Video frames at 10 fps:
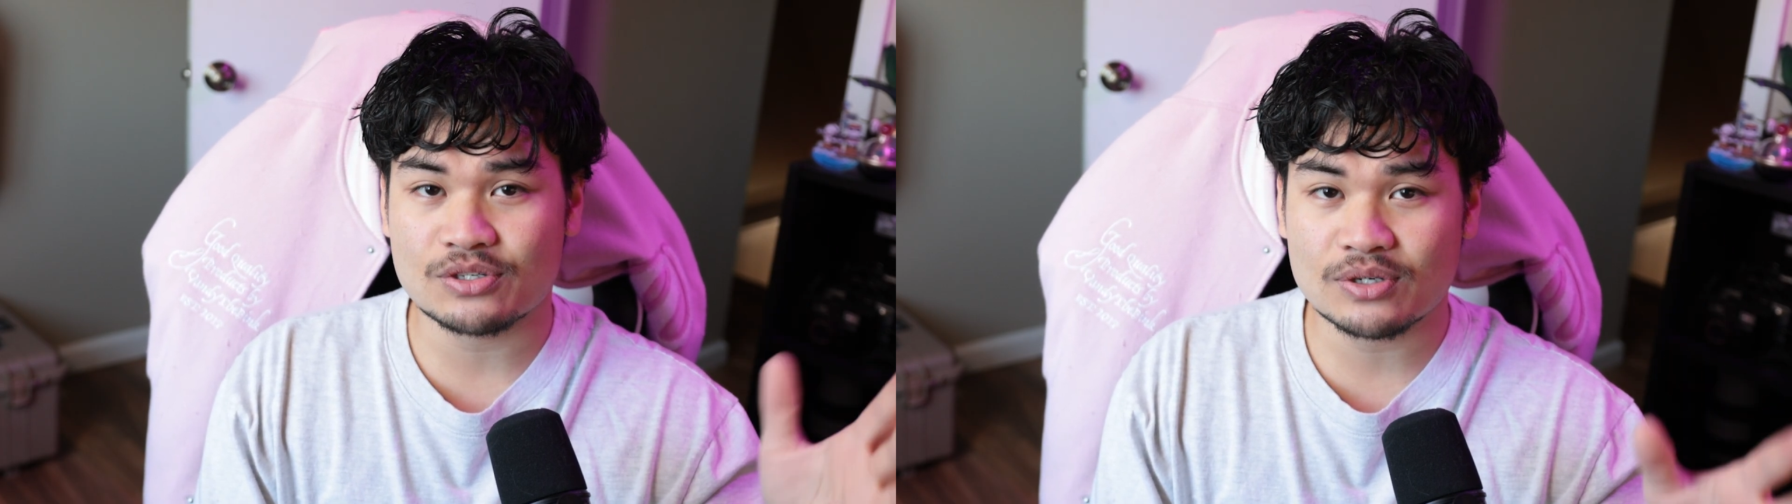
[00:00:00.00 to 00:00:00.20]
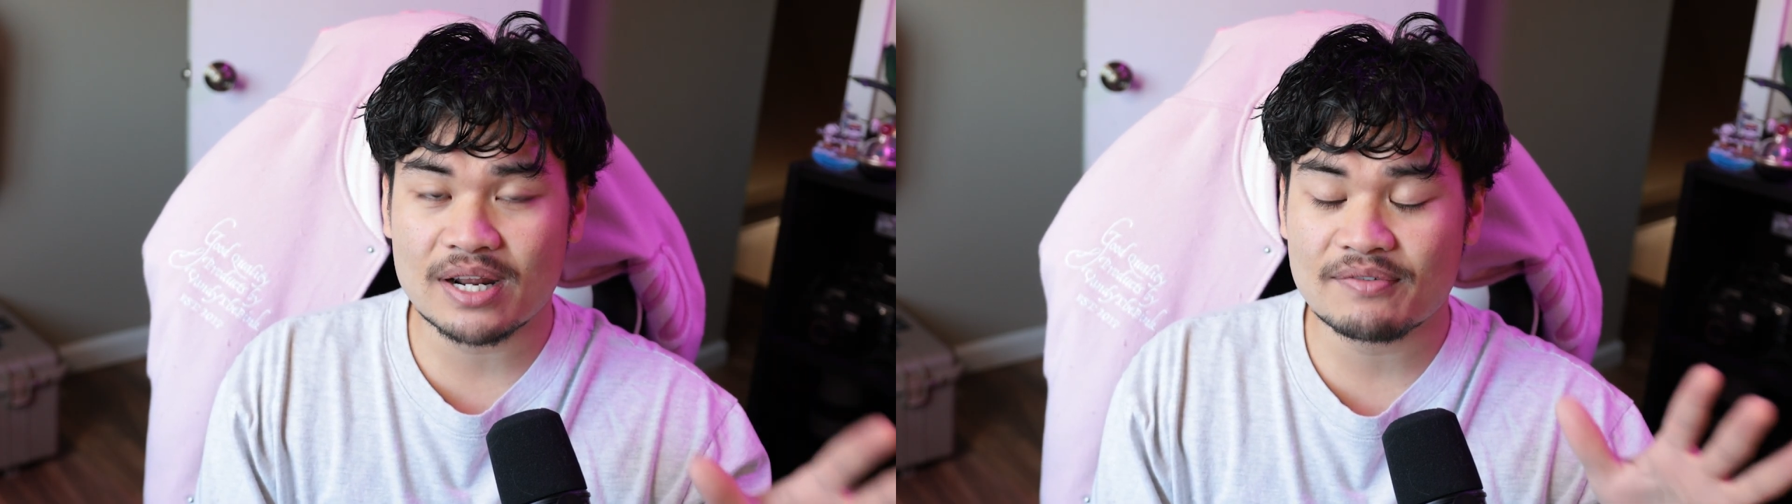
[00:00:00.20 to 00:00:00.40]

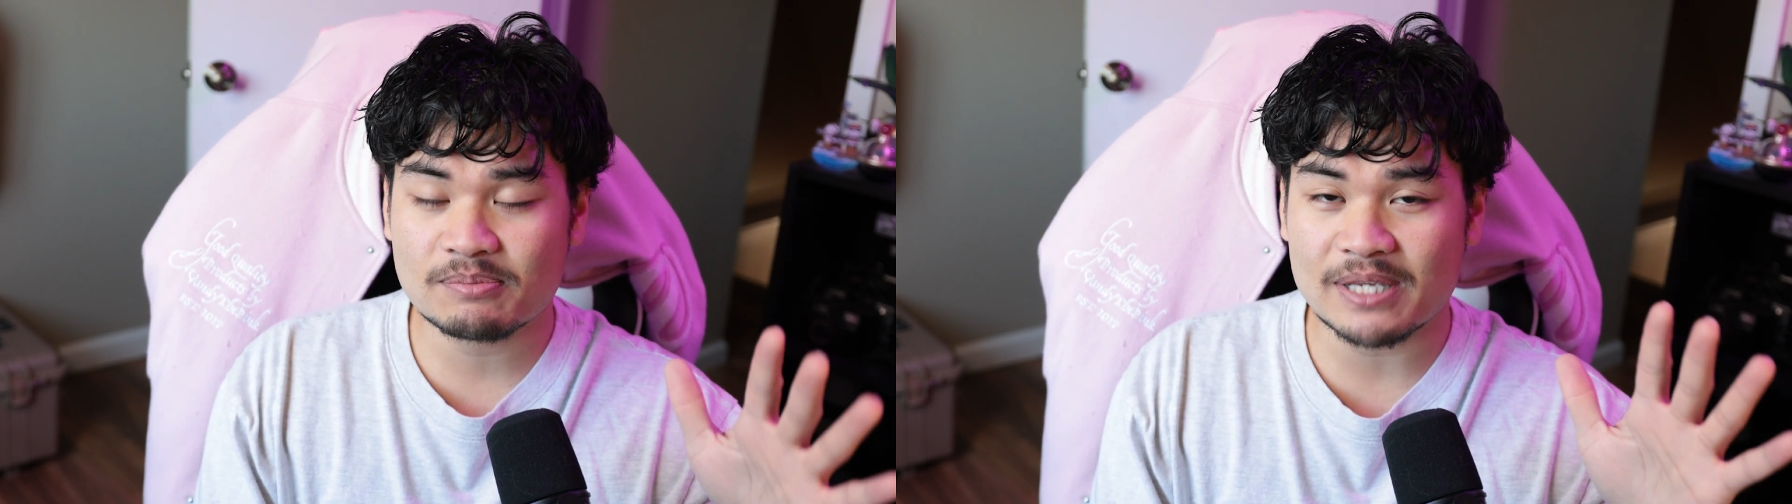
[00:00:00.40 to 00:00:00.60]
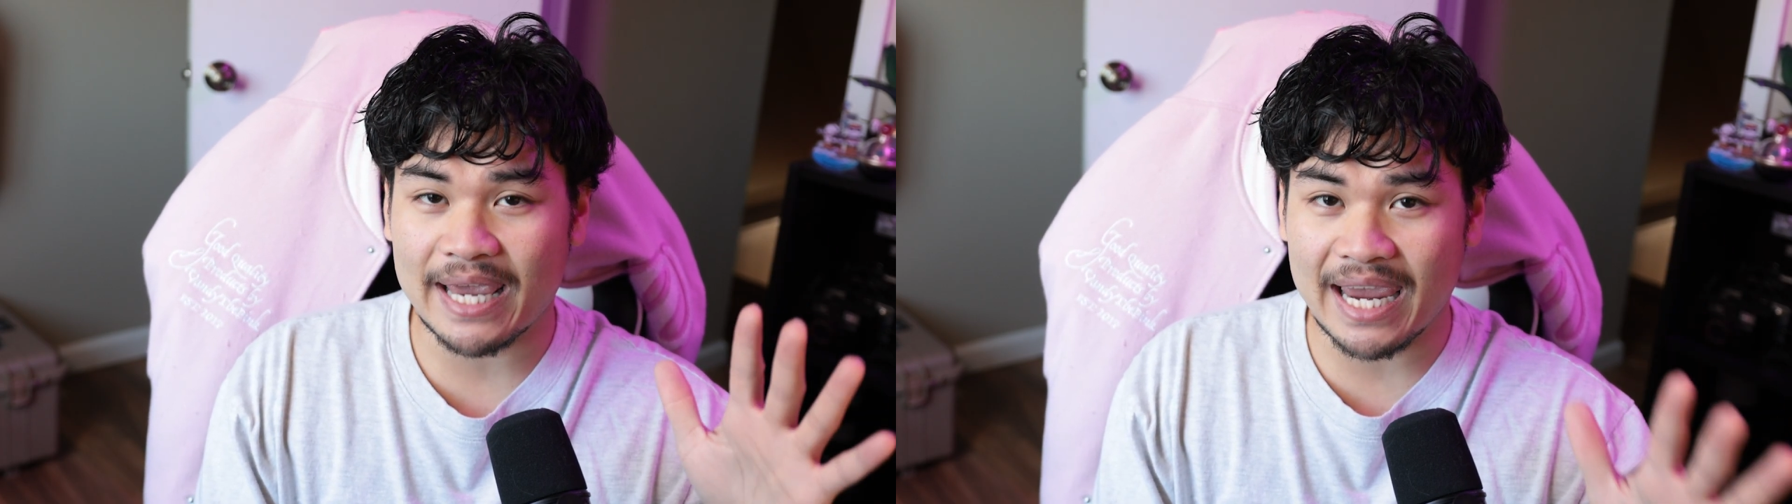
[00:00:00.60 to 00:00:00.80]
You can have
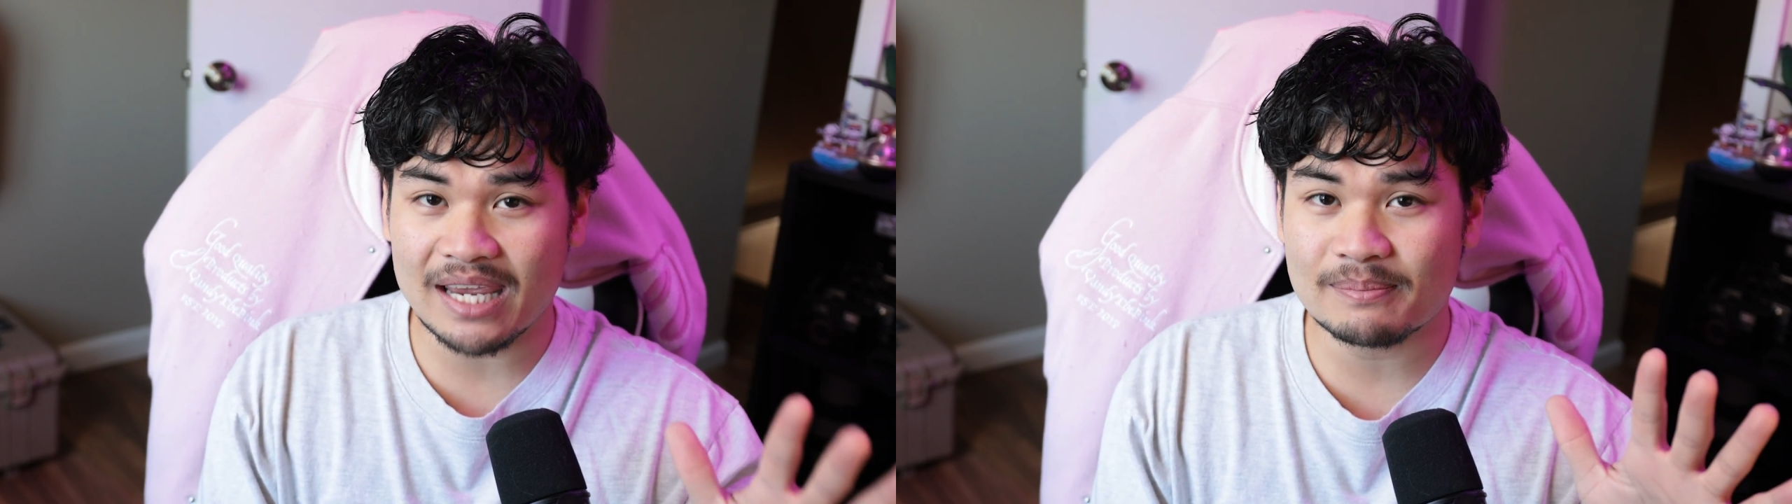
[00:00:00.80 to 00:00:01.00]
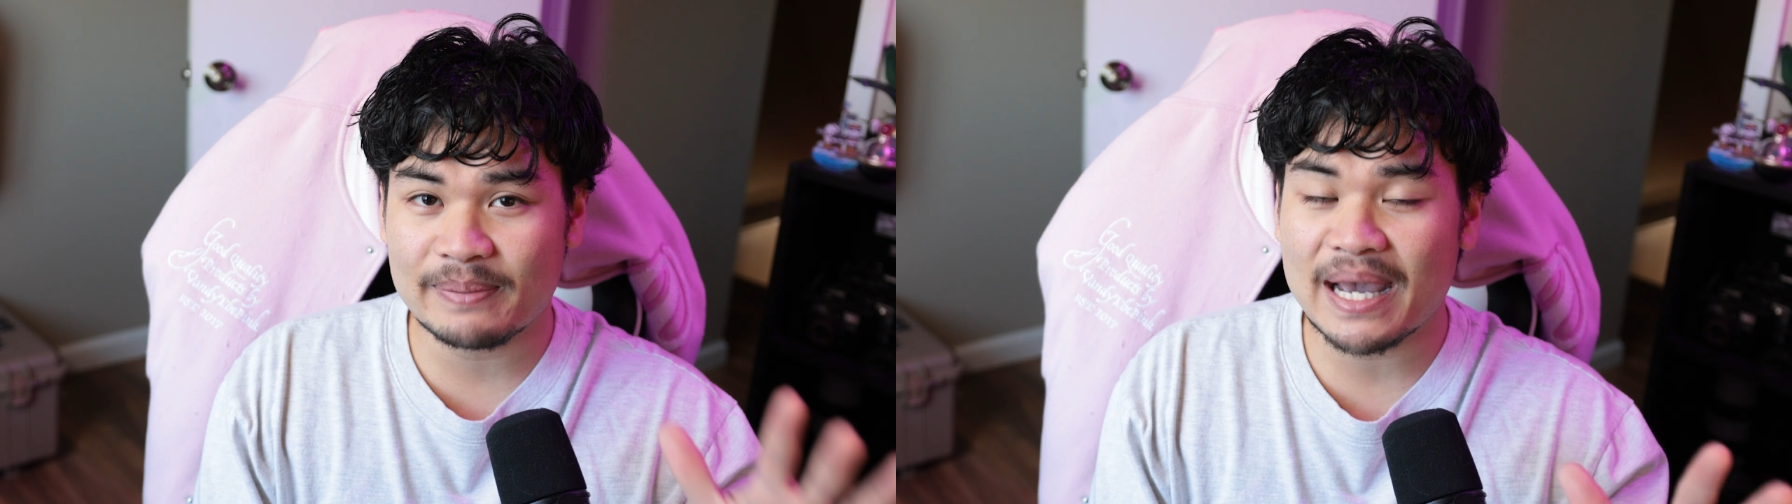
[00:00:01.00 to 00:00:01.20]
up to
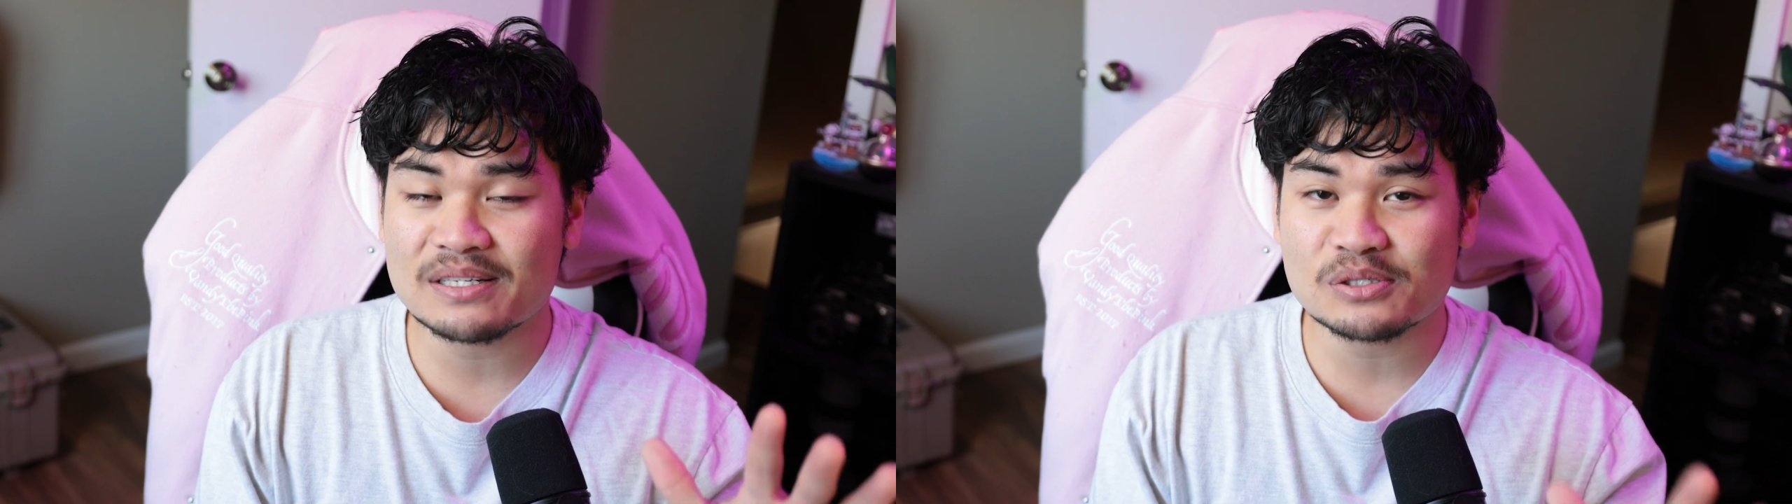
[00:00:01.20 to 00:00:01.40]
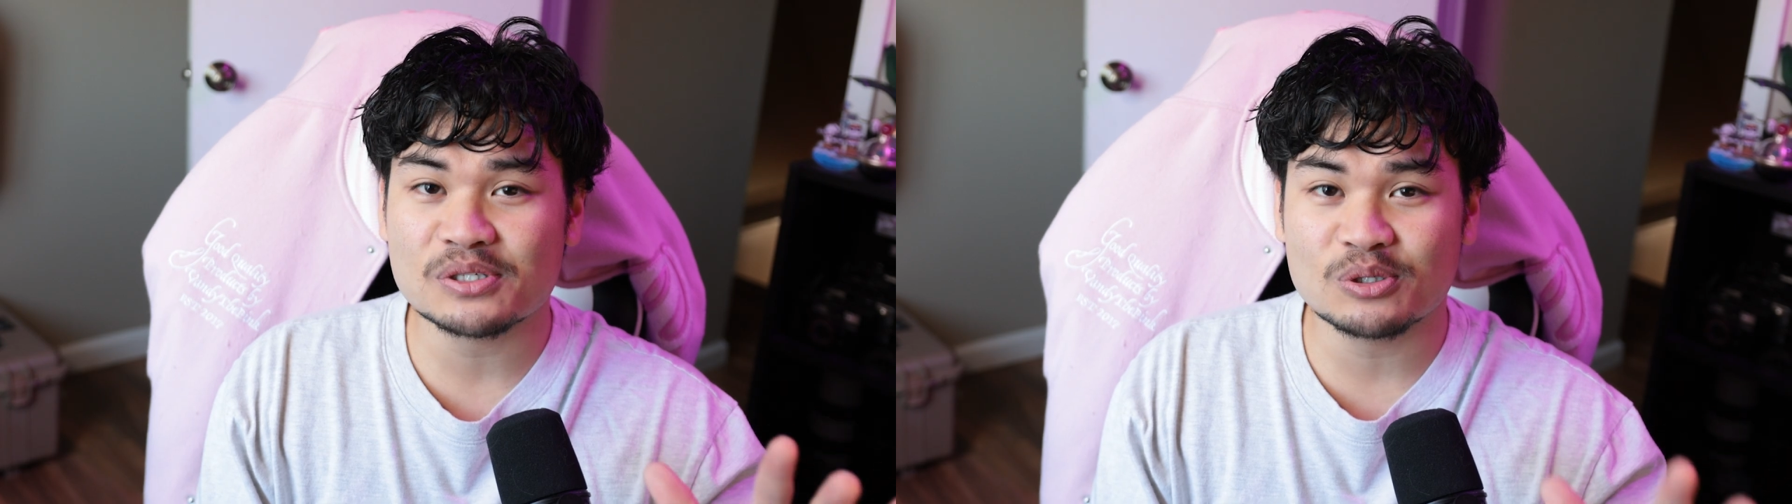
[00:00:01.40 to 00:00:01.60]
8
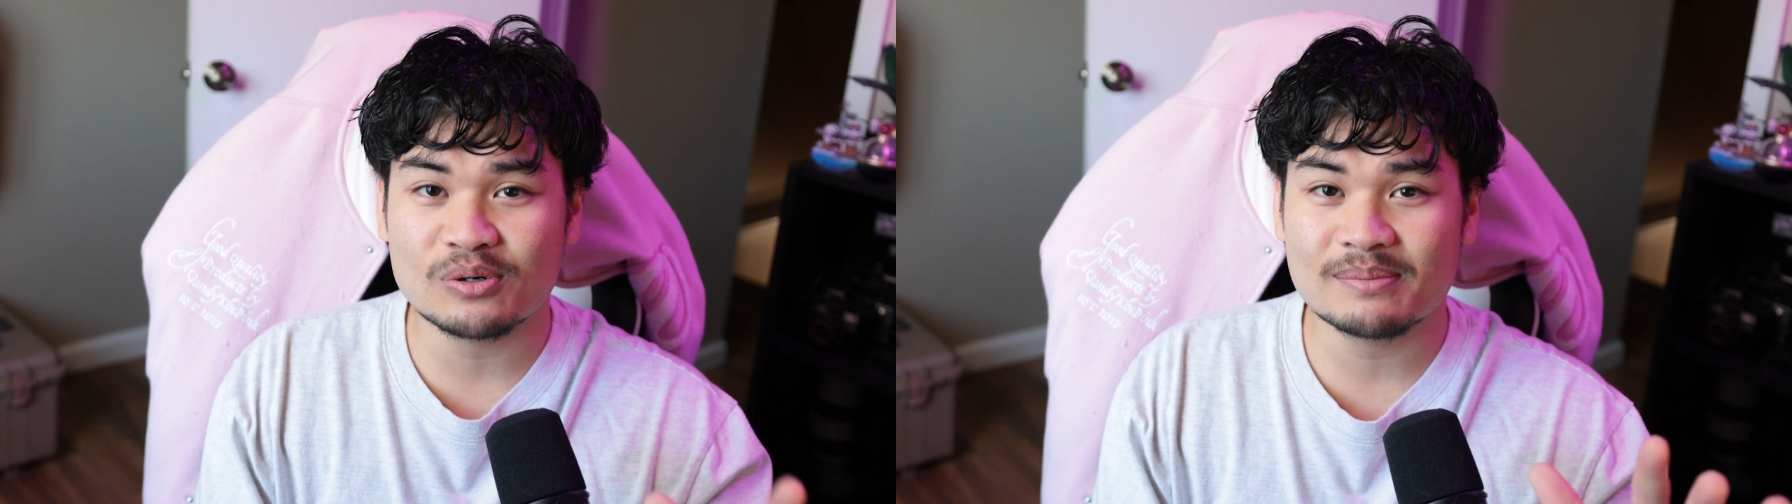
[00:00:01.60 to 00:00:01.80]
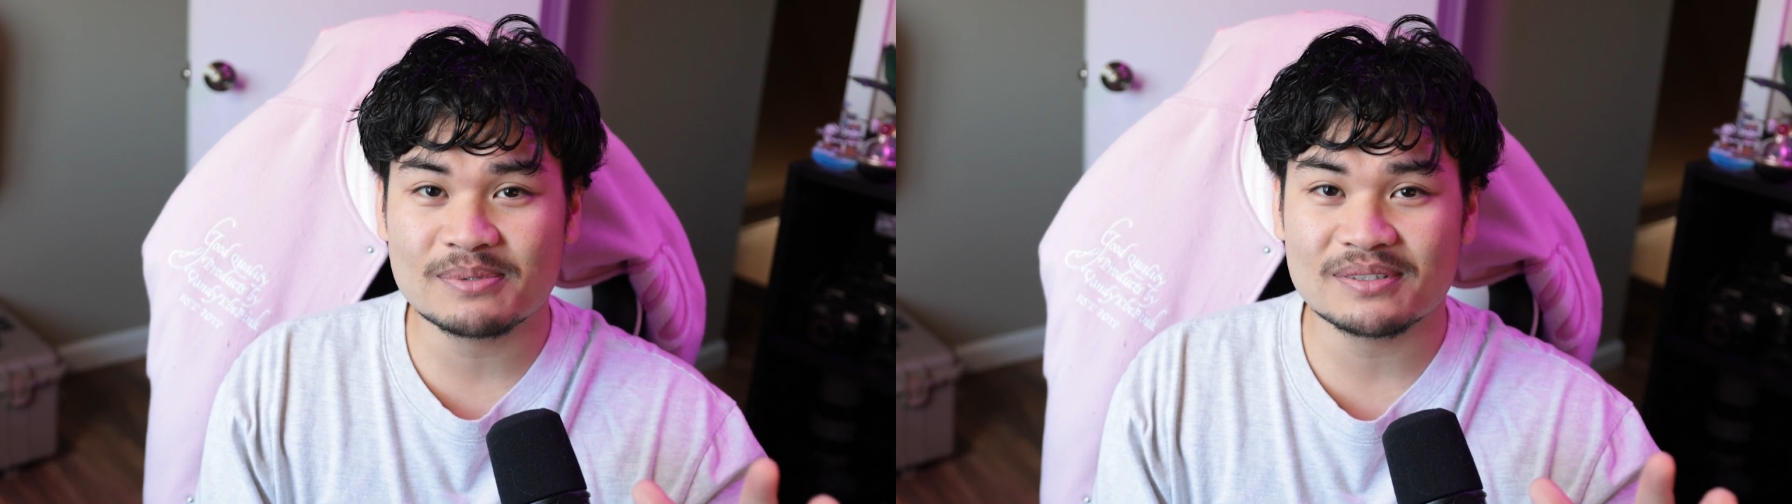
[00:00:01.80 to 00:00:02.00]
badges
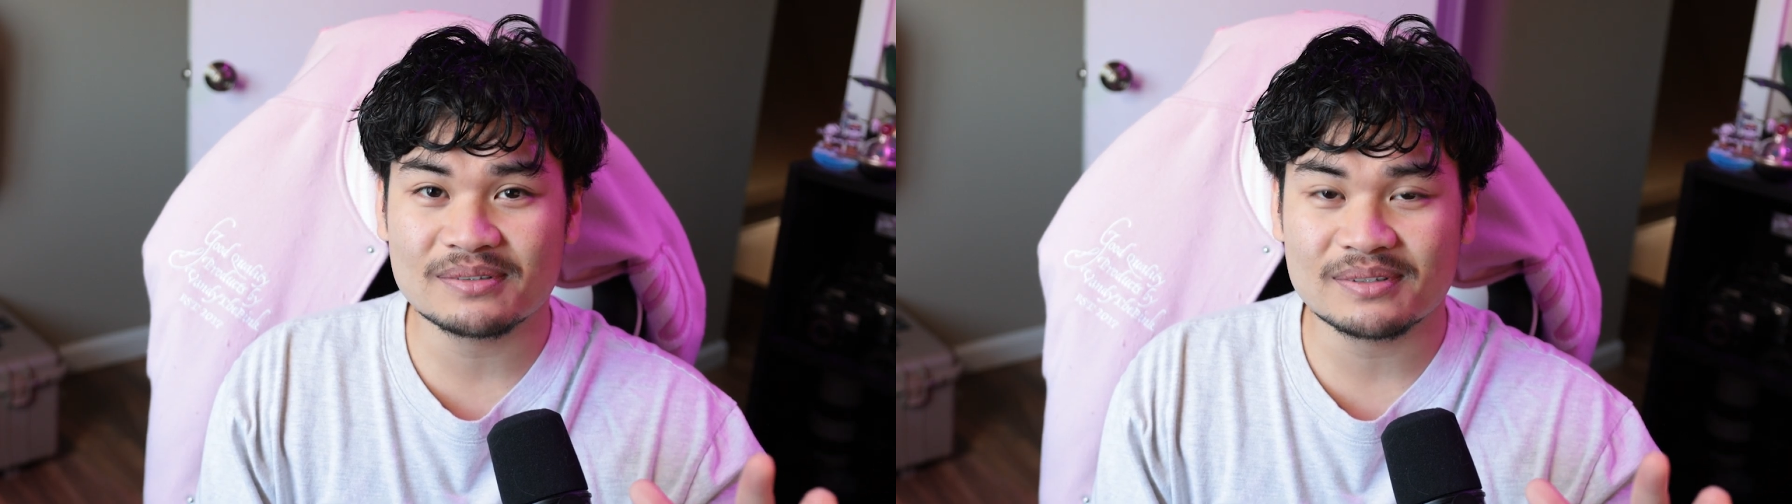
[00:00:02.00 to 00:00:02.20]
equipped,